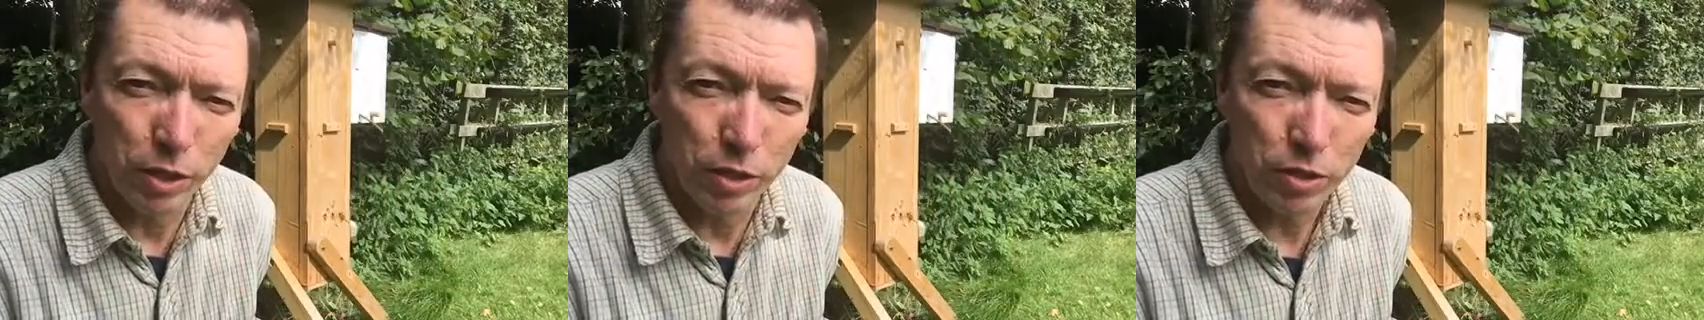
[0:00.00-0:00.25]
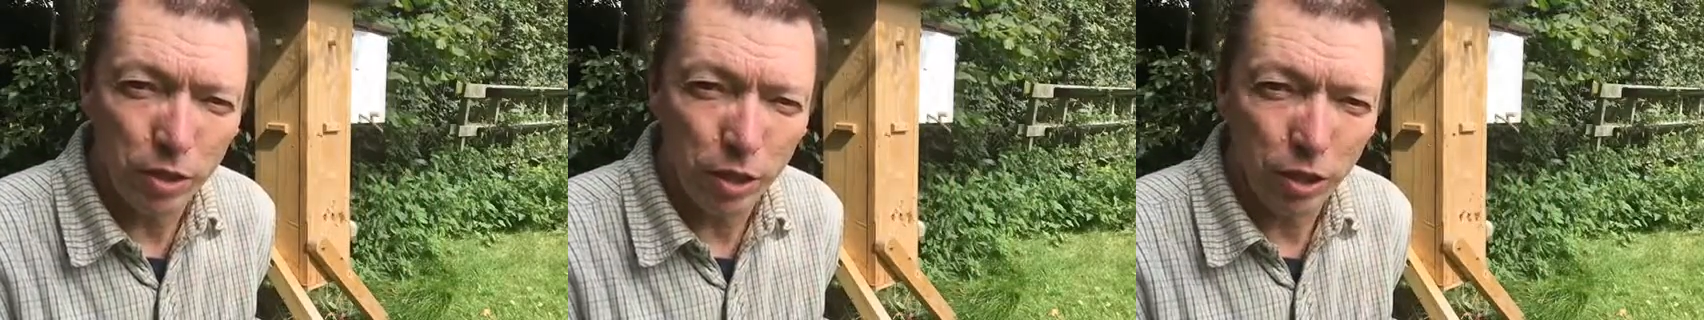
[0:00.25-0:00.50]

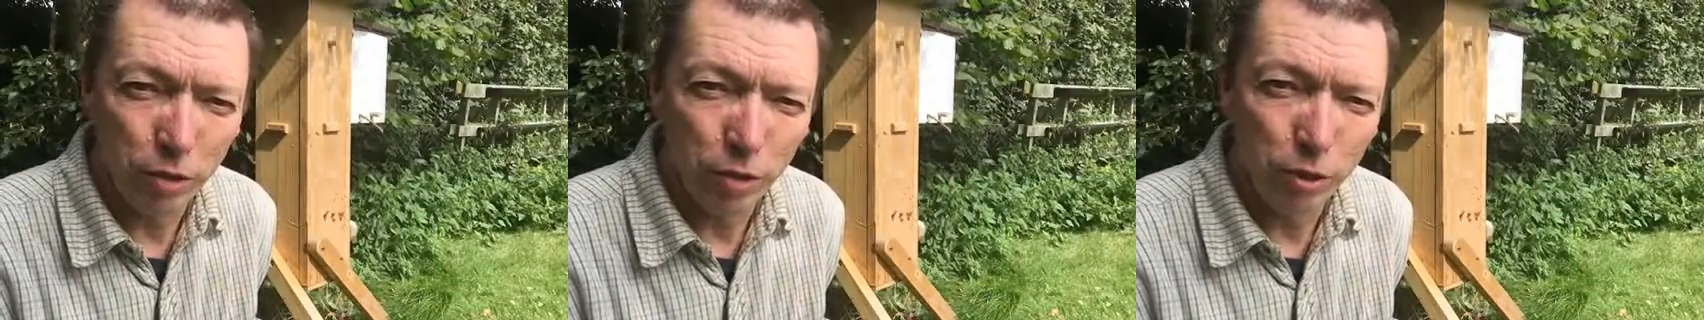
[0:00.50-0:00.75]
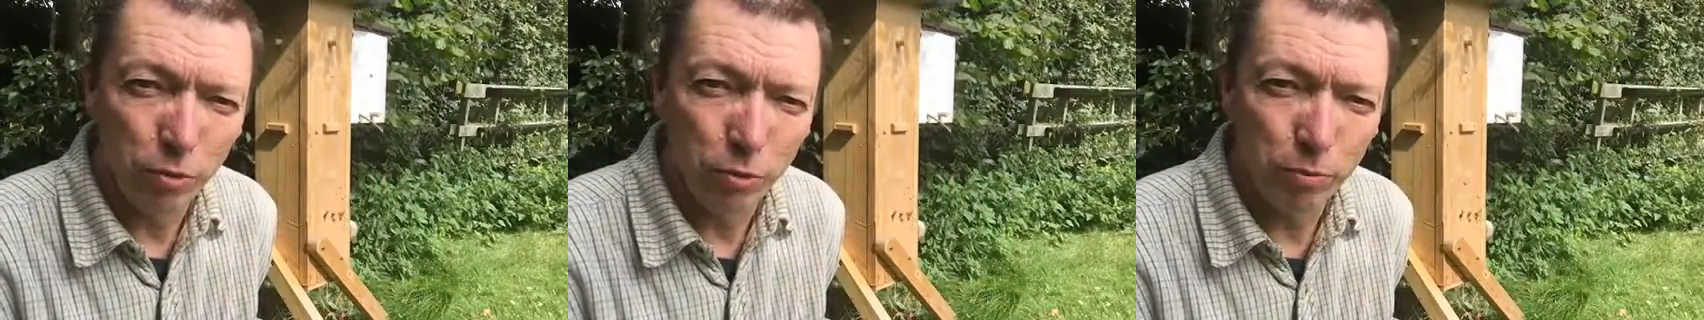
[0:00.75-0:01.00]
So,
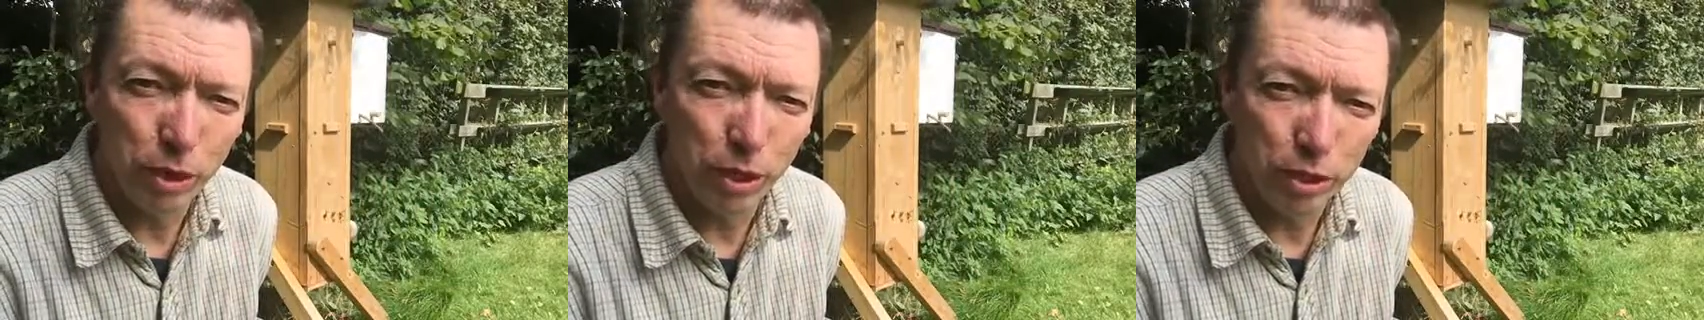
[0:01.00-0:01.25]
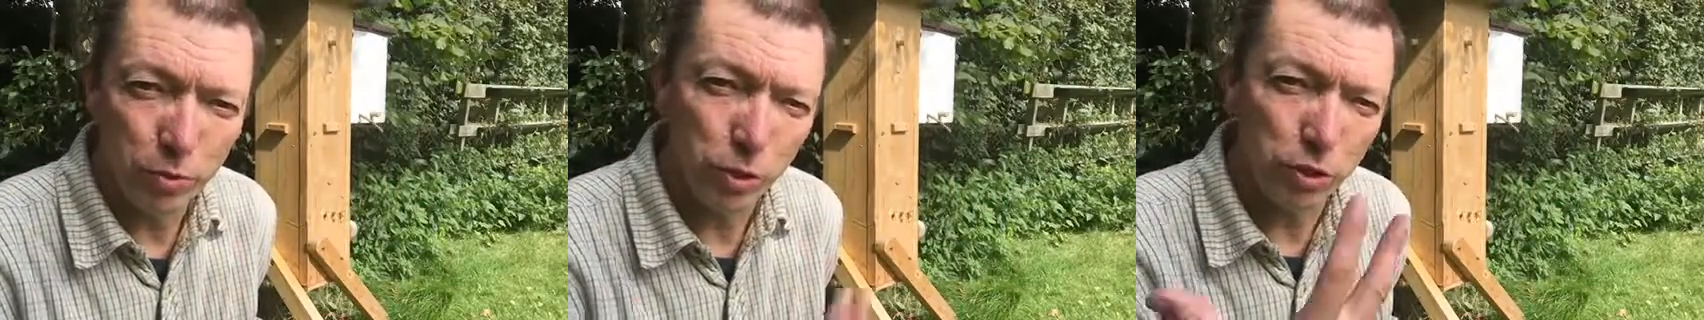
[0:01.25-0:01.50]
human
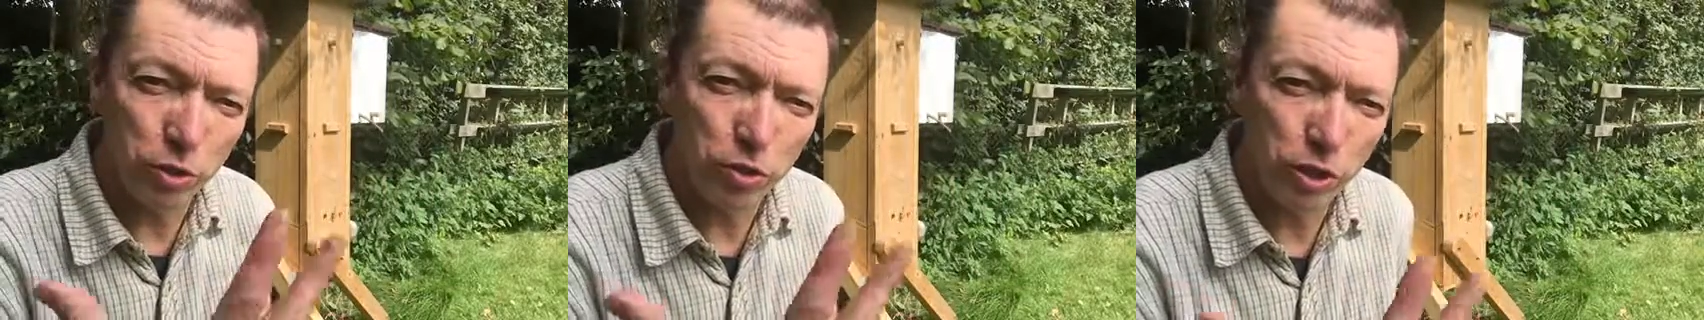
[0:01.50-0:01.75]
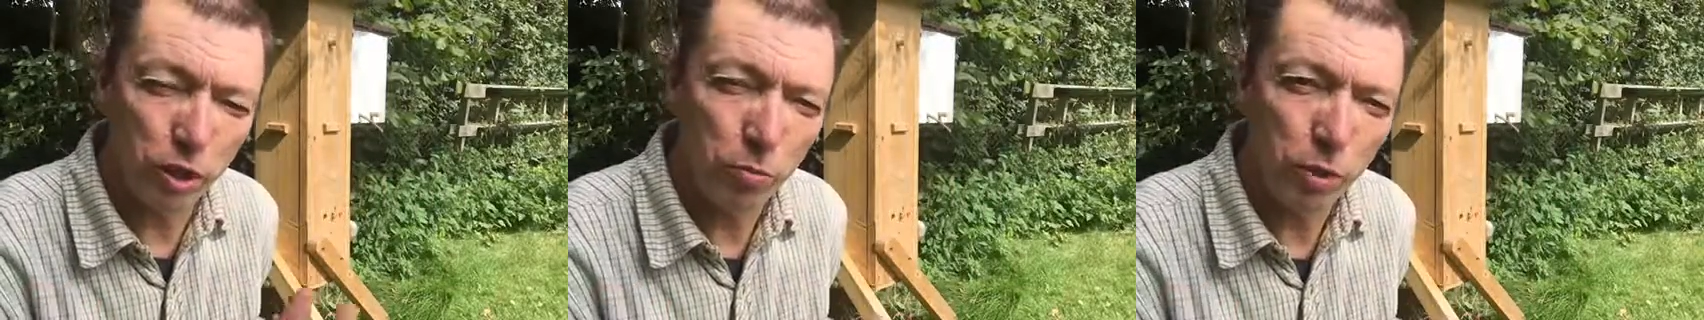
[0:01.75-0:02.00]
beings, when you
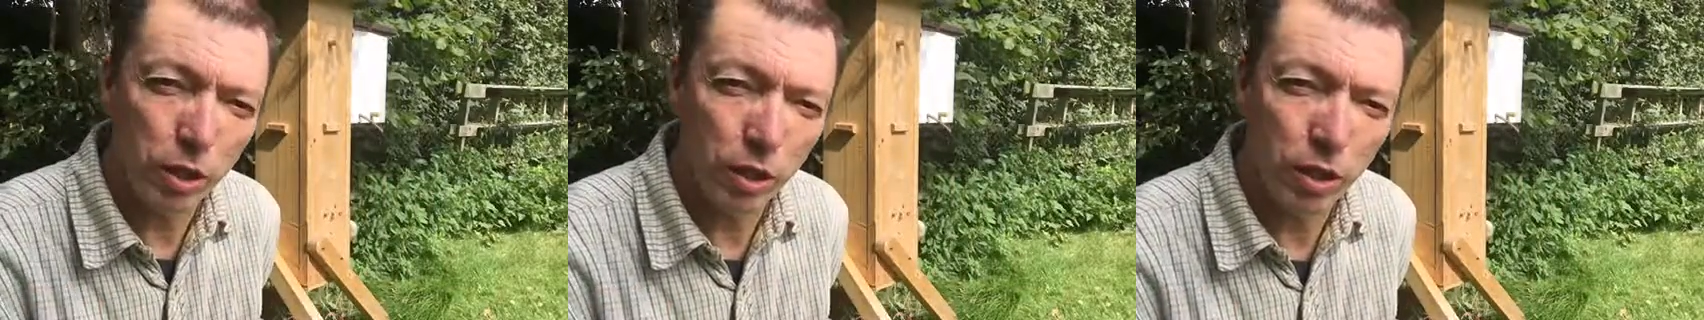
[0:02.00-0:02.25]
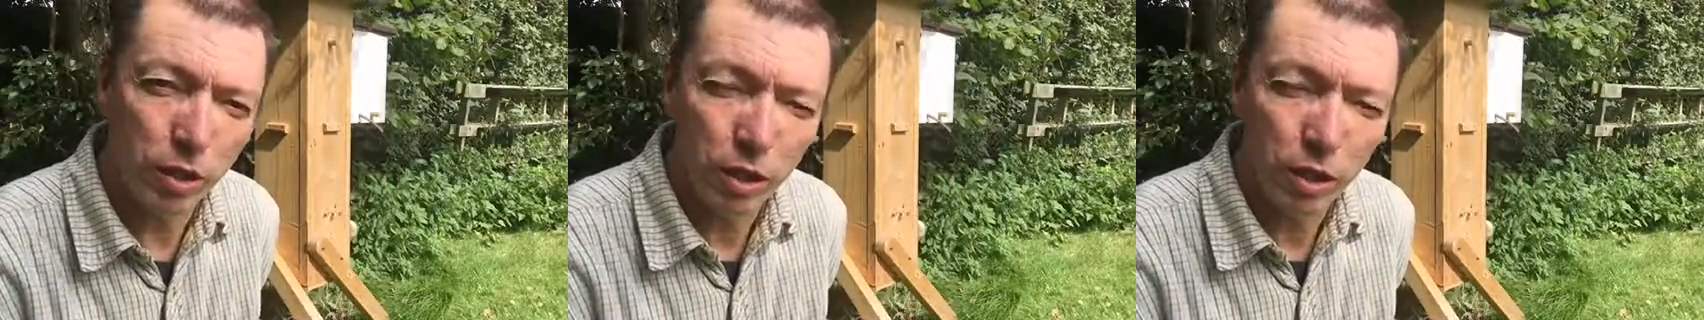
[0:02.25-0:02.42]
see me,